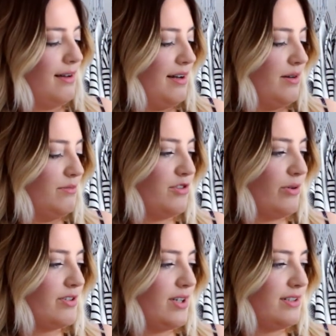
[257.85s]
and I'm so
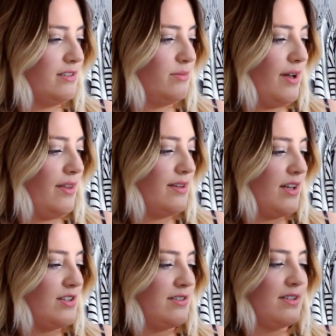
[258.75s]
excited to wear these. I
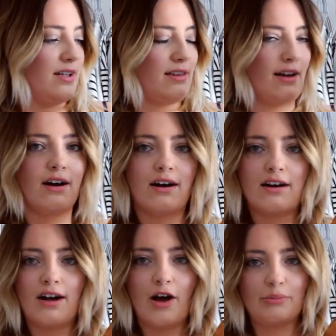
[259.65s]
just think they are
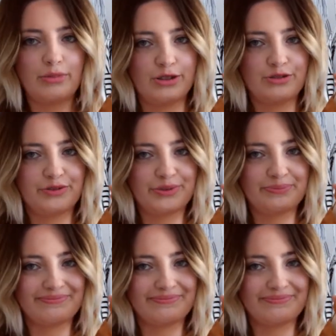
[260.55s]
beautiful.